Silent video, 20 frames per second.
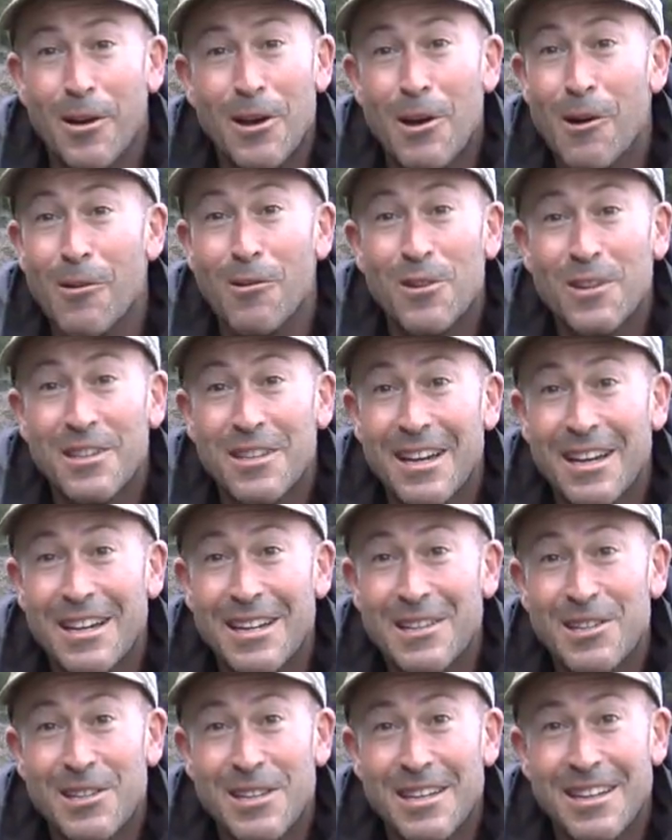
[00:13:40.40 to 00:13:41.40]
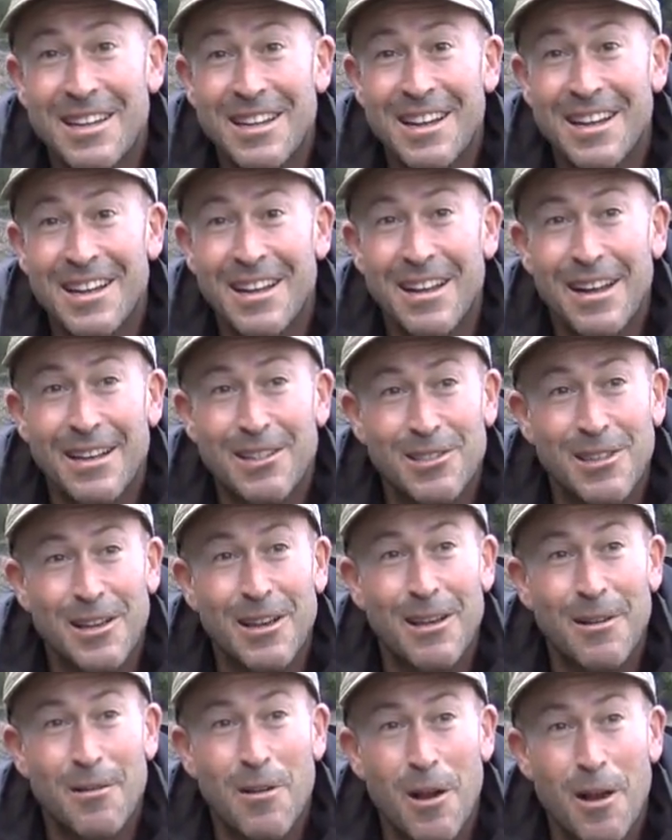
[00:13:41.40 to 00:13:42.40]
I can't really take this in. That's
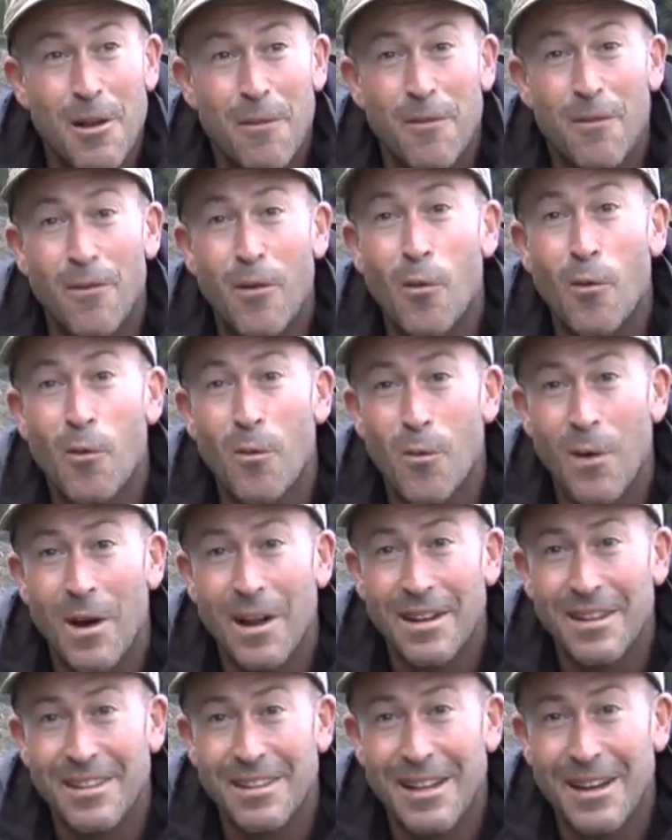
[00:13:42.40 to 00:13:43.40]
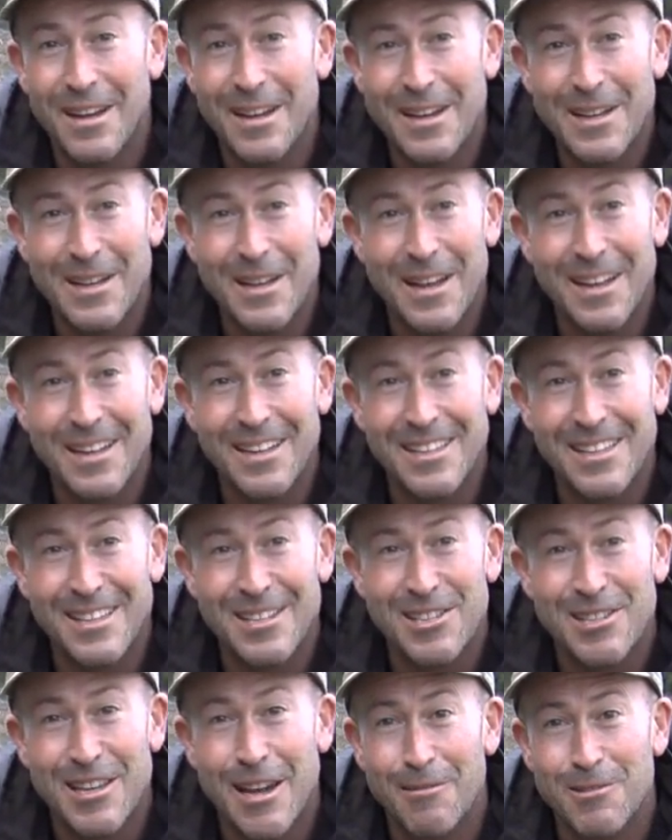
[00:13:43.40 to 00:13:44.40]
the fourth one a day.
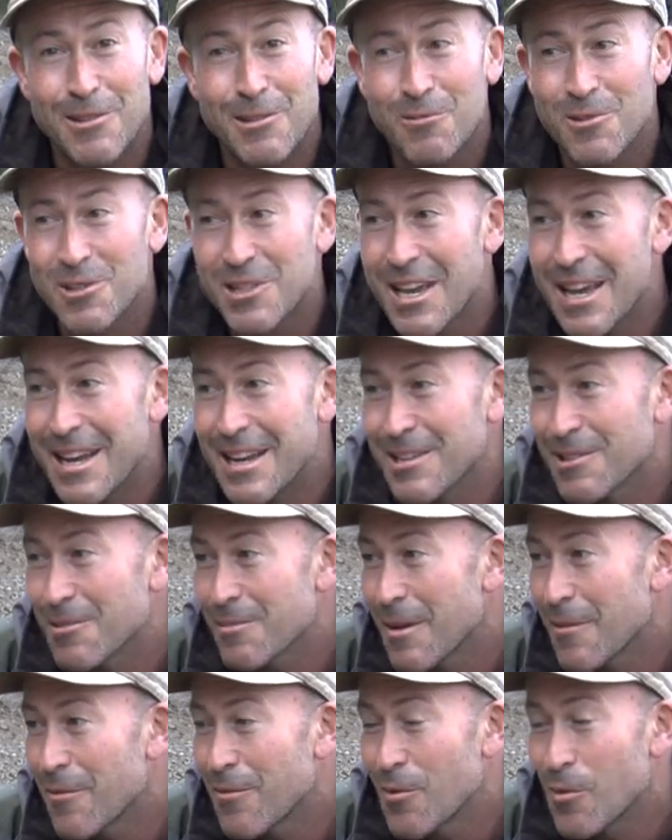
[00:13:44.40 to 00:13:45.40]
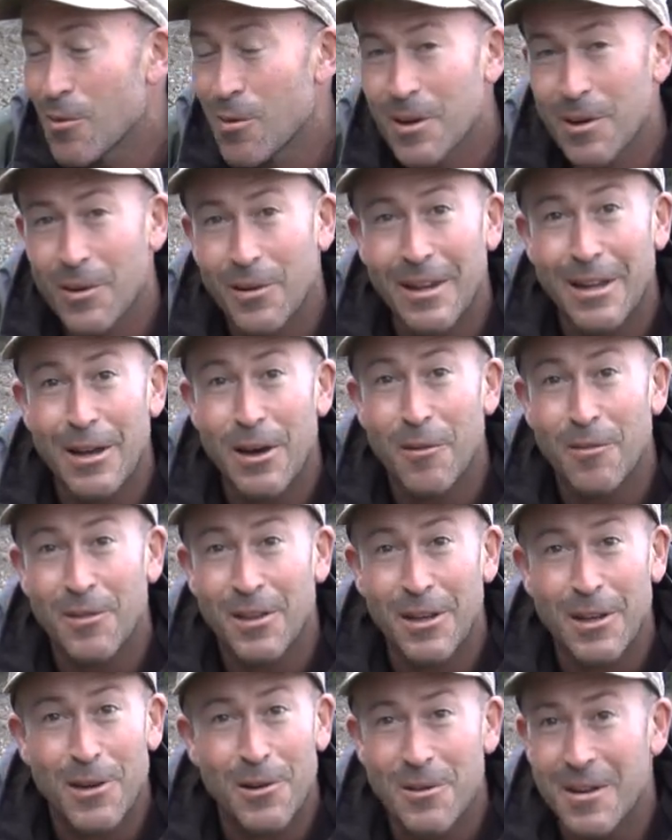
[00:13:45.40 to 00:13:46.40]
It's up till 10, it's about 4 o'clock in the
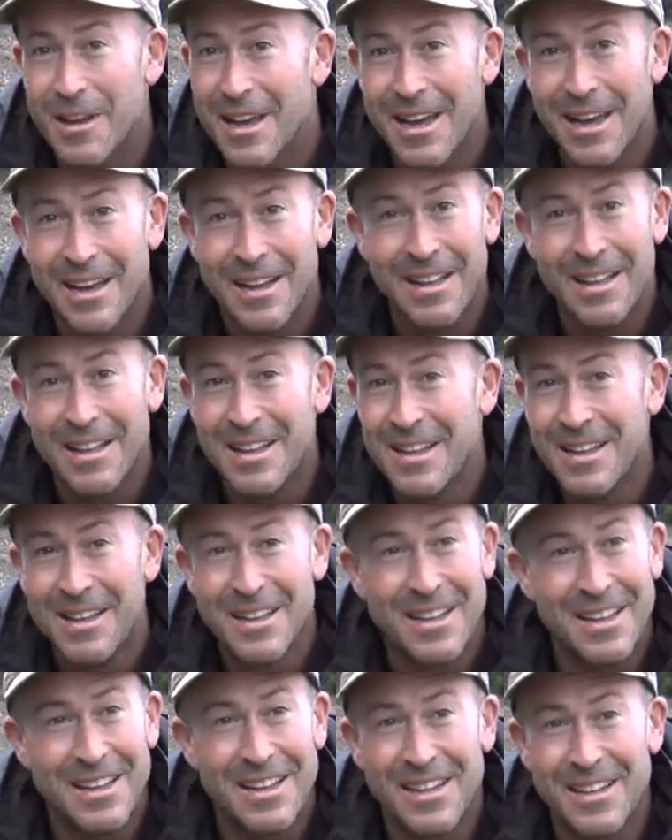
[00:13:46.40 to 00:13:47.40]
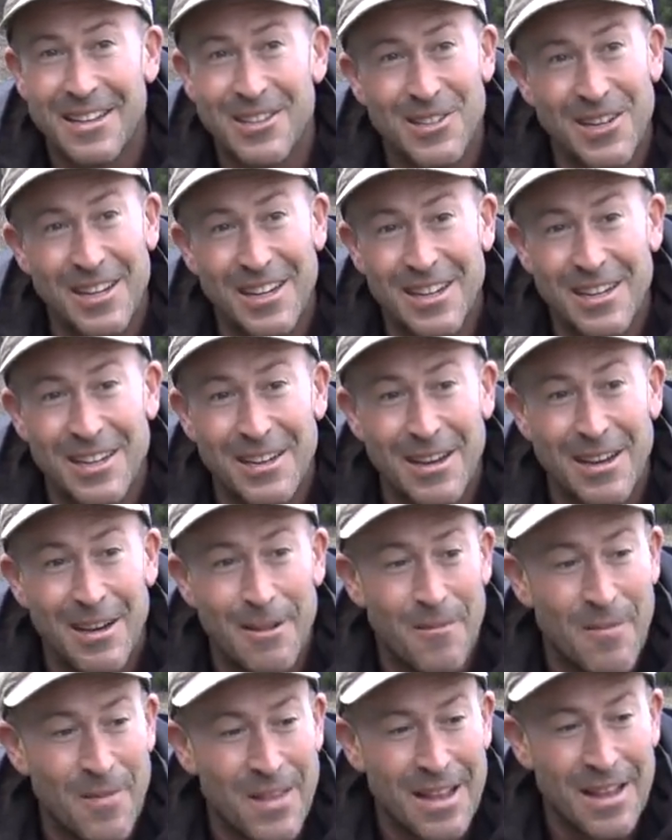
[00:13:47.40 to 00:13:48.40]
afternoon now. And yeah.
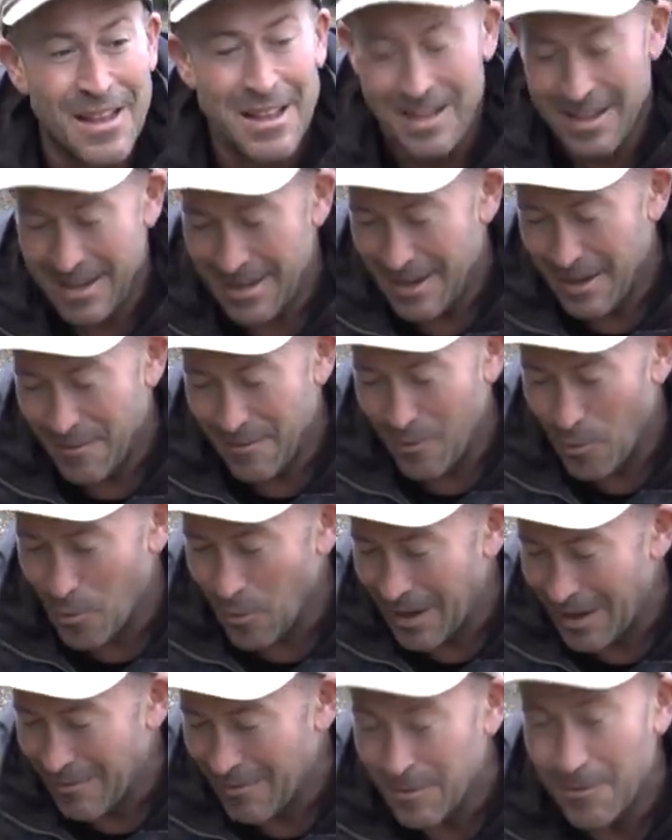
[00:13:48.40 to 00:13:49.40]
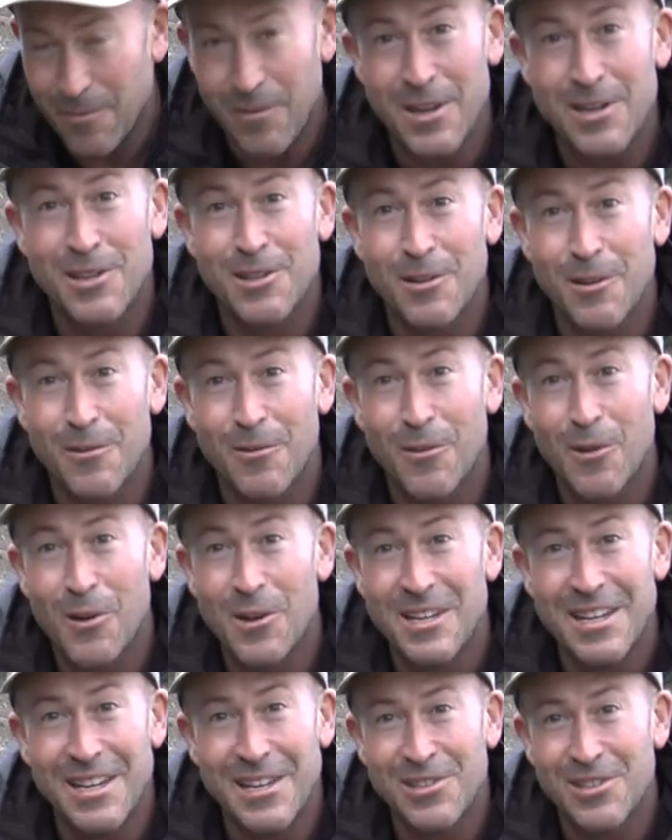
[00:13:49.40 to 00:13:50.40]
There are four lovely fish, I had
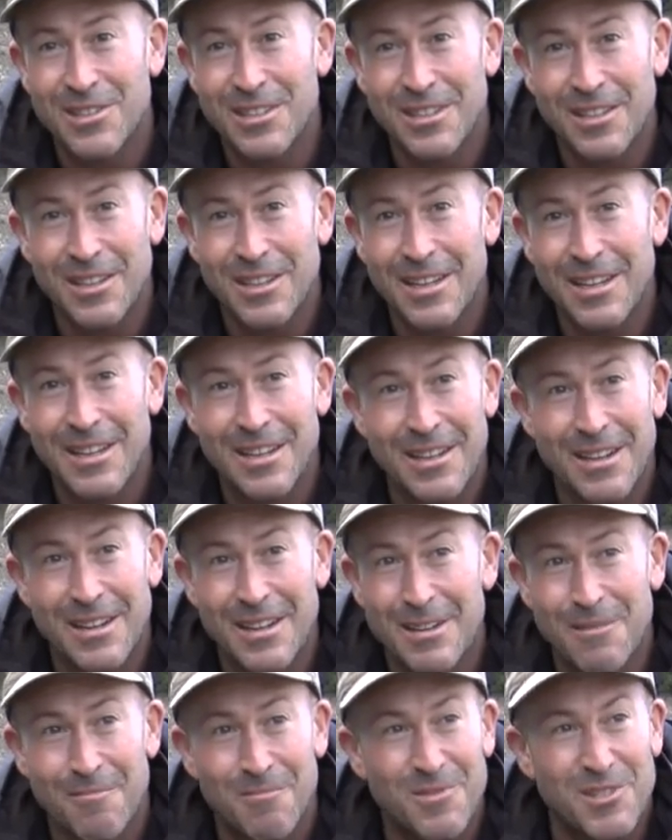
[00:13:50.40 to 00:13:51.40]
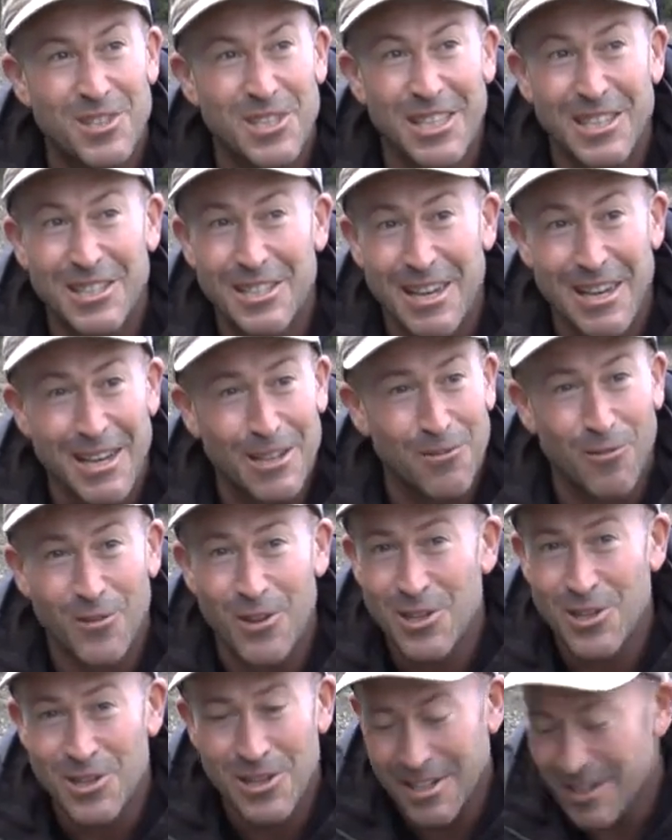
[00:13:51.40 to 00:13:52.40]
three yesterday. In 6 hours
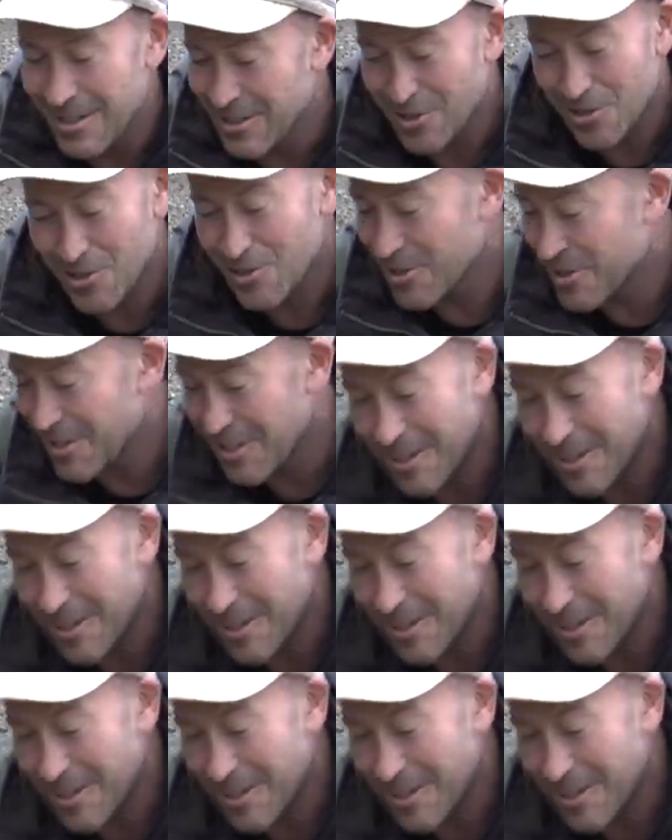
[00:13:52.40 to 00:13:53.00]
fishing, it's just,